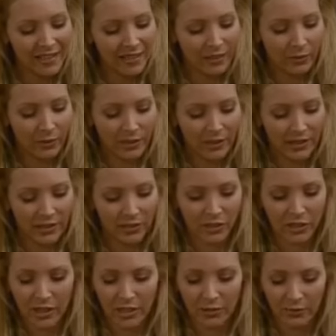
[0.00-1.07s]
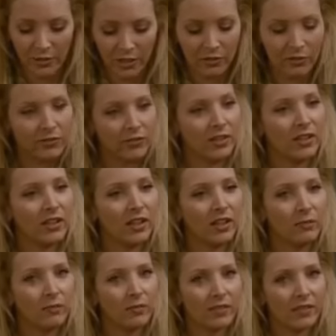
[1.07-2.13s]
think the one that Elton John wrote for
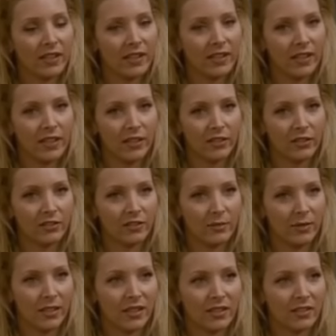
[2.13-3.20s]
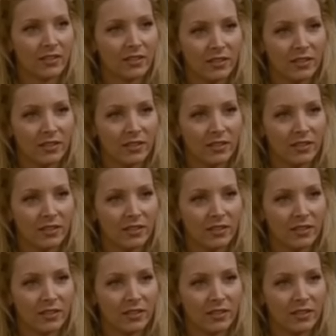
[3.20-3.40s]
um, that guy on Who's the Boss.